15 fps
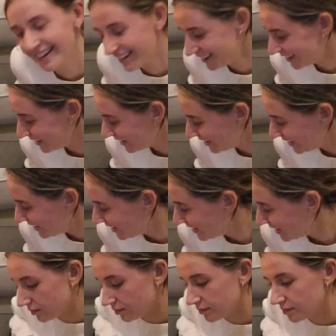
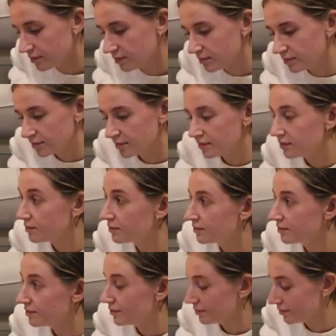
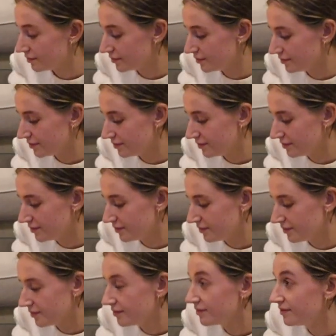
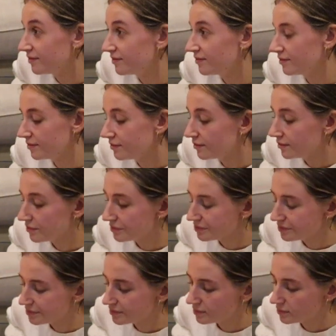
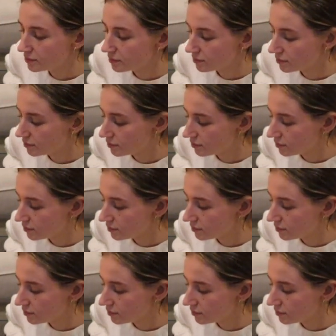[no speech]